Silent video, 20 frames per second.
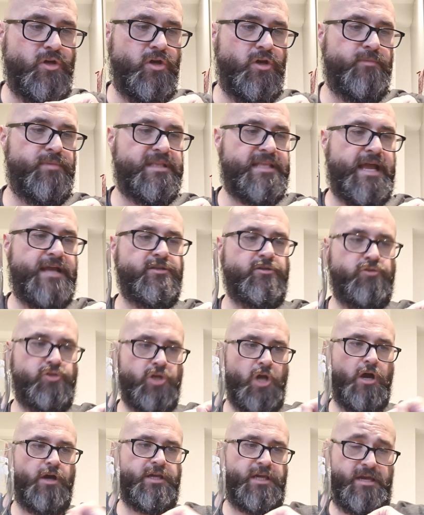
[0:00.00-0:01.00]
here, but then you
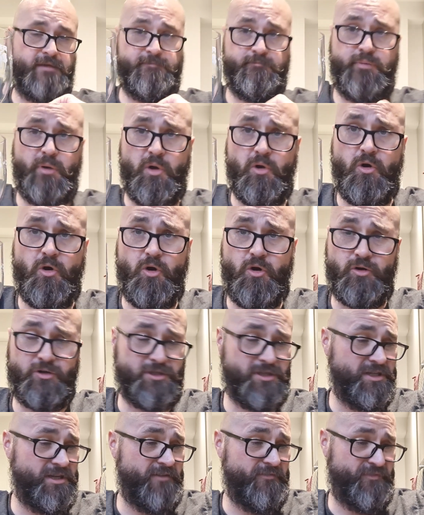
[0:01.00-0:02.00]
chuck in
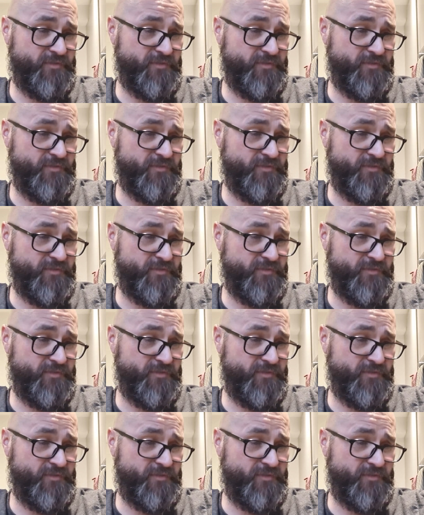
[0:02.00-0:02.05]
pork, you